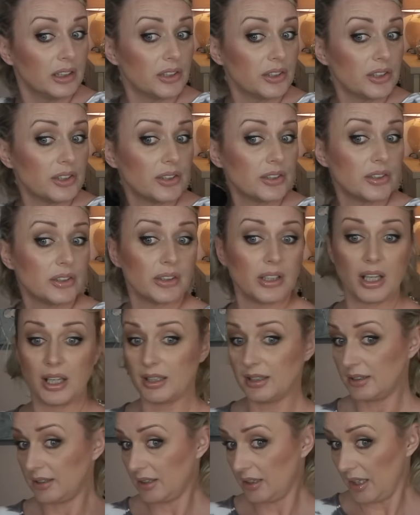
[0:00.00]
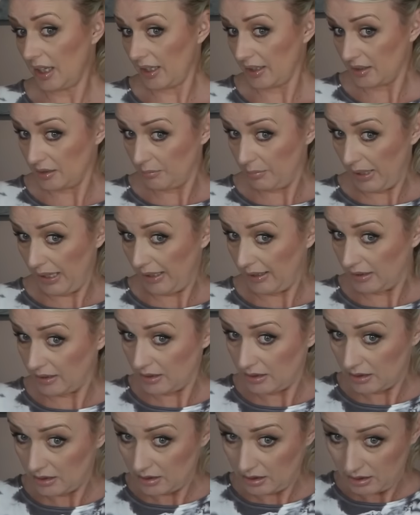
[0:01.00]
just to get a slight
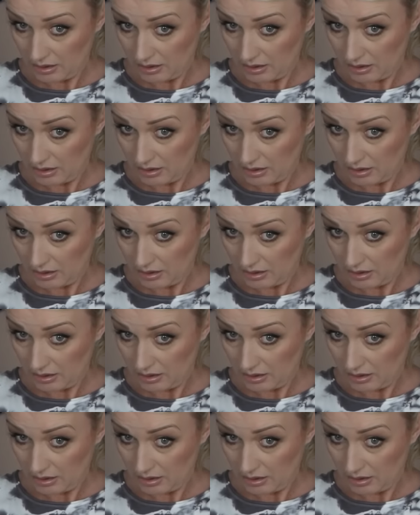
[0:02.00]
bend.